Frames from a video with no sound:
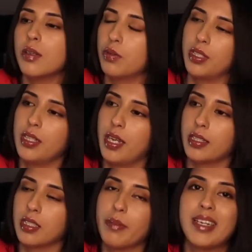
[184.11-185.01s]
really
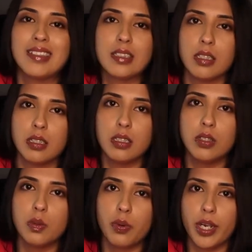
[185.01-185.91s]
that I mean it's a
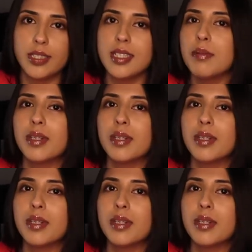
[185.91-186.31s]
little pricey